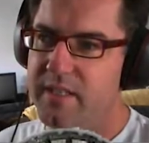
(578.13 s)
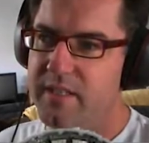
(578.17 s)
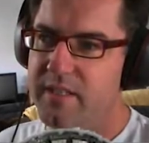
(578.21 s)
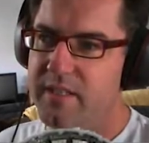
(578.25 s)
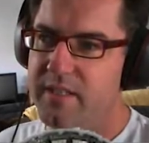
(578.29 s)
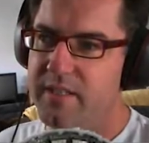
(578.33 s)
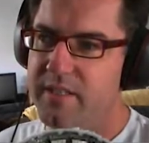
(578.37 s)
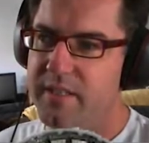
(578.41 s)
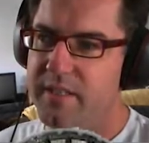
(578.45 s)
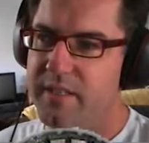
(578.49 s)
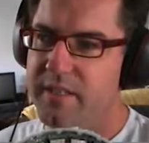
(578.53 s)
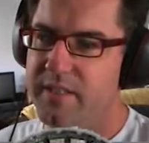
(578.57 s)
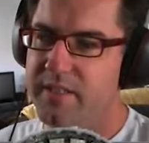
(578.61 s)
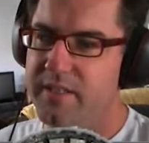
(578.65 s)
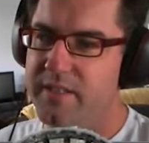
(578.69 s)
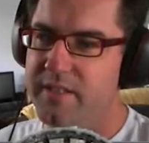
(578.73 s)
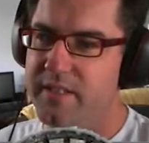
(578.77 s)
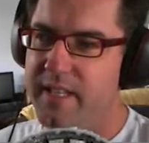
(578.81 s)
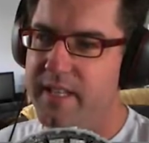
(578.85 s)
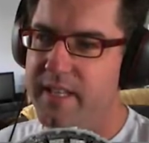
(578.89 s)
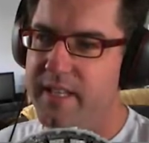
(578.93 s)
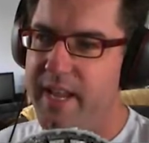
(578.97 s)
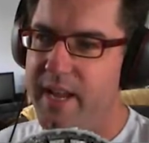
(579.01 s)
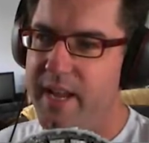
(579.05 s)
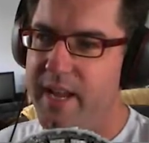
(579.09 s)
So
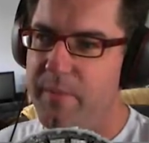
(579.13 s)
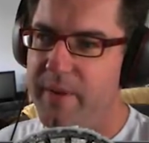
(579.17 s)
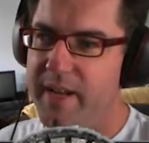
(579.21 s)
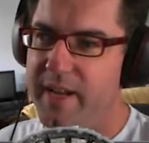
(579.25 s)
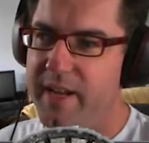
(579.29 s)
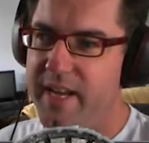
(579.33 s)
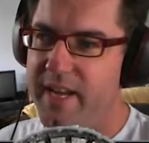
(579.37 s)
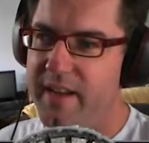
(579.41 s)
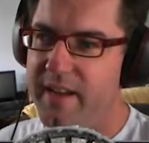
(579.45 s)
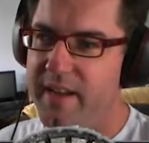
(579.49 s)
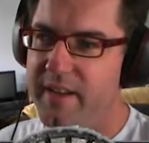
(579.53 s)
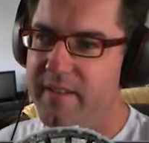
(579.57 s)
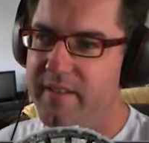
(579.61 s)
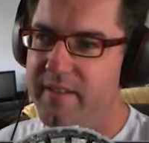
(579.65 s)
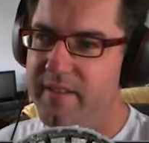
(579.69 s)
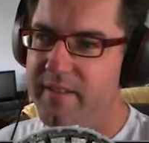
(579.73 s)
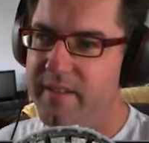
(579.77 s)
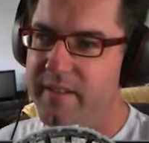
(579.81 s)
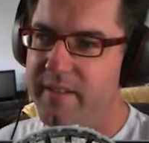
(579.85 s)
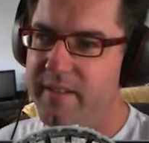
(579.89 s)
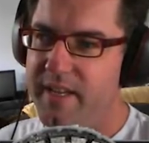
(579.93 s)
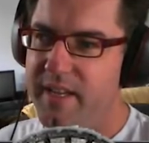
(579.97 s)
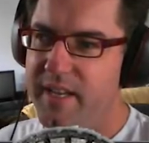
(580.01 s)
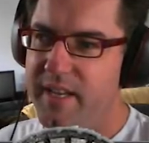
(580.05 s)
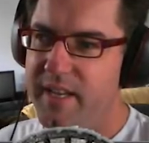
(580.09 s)
see, there we go.
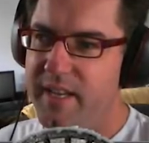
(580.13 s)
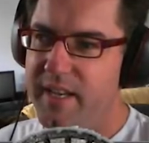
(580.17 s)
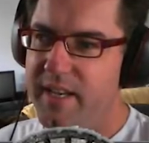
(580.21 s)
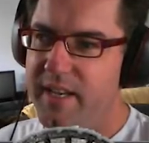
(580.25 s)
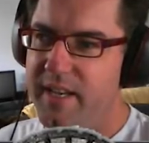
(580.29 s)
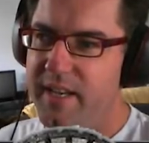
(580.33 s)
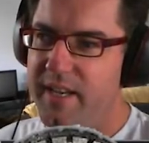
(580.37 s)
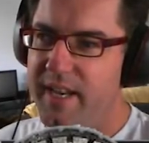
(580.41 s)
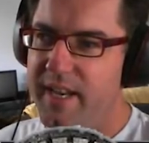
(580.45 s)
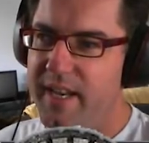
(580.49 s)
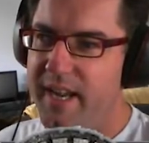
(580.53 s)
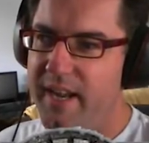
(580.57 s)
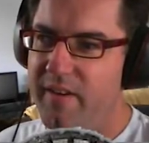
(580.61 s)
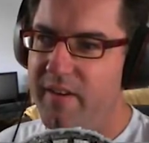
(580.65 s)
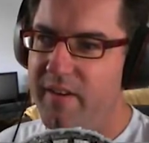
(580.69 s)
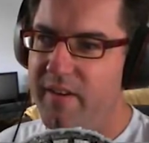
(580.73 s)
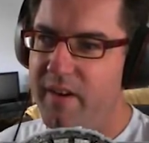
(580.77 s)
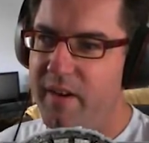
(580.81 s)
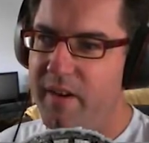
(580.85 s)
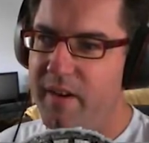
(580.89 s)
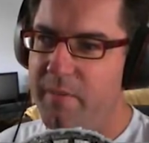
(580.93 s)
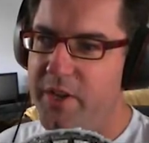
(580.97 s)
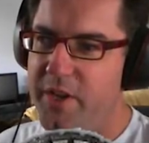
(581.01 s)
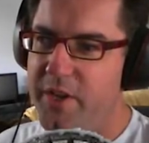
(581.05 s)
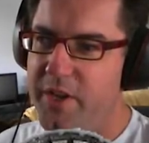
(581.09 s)
Now,
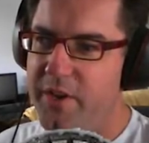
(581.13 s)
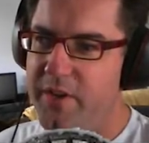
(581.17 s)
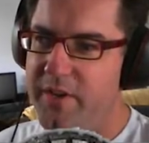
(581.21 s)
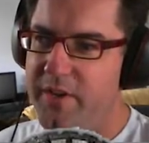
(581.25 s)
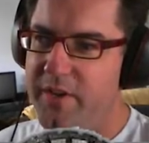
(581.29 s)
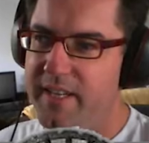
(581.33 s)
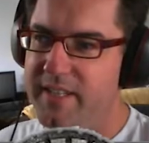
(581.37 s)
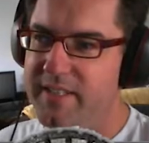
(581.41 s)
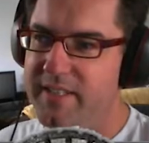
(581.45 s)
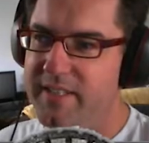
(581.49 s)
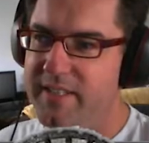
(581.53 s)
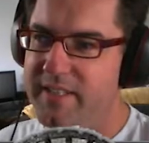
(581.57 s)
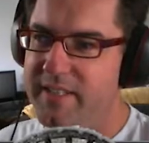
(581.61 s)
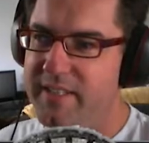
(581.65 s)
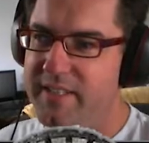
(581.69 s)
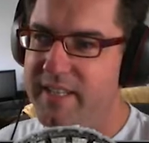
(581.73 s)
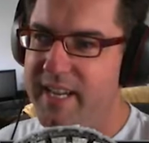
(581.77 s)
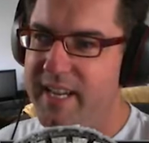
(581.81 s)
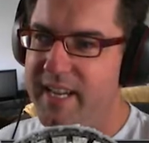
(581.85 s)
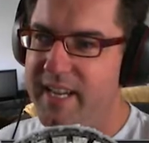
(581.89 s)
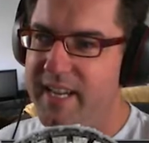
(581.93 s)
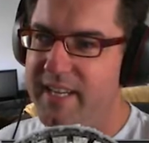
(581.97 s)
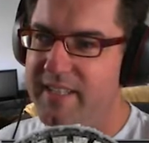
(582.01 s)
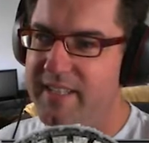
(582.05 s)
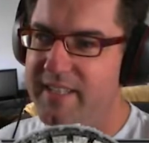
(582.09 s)
I'm curious to
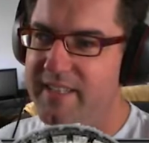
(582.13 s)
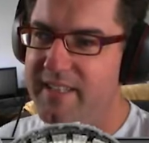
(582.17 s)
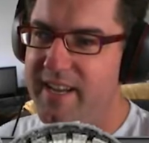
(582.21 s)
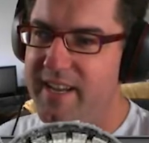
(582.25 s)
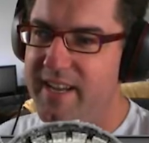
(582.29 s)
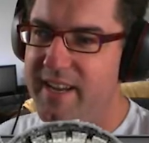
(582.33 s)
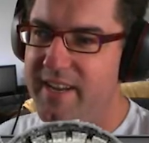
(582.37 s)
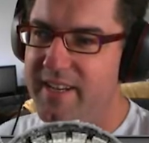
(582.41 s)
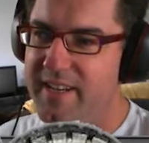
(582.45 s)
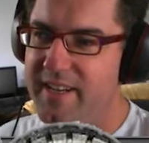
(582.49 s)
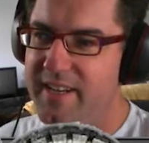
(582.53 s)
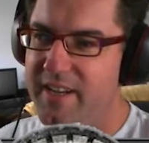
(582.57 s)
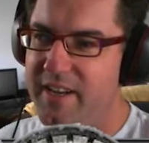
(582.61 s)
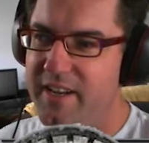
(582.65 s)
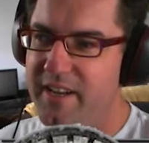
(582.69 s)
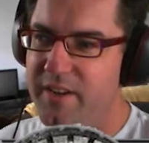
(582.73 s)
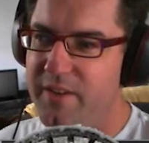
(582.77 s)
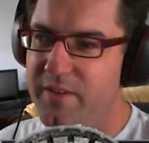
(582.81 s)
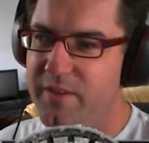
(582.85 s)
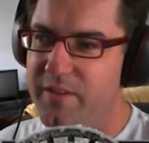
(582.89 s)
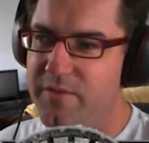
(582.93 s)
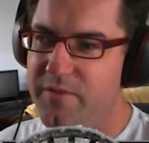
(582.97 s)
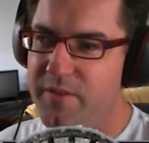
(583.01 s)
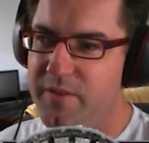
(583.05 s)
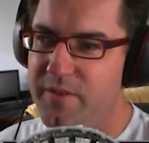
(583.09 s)
see, is it going to
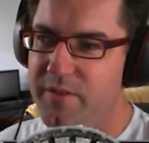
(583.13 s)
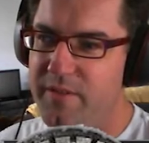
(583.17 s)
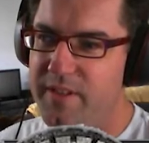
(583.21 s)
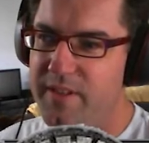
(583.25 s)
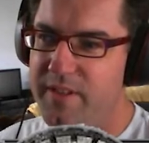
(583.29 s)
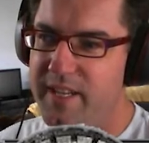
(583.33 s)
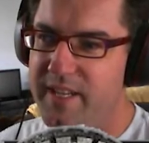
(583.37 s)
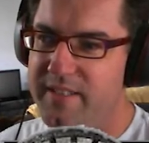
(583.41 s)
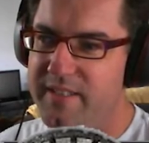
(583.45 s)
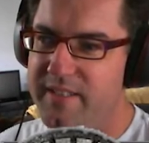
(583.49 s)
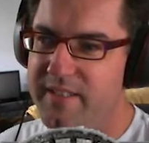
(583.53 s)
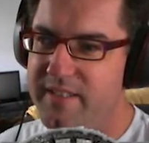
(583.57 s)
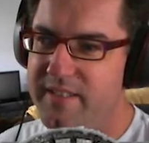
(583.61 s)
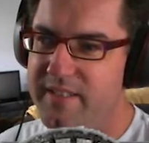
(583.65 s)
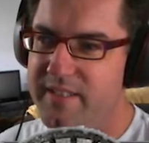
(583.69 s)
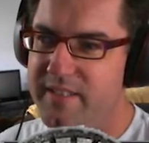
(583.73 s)
go through this?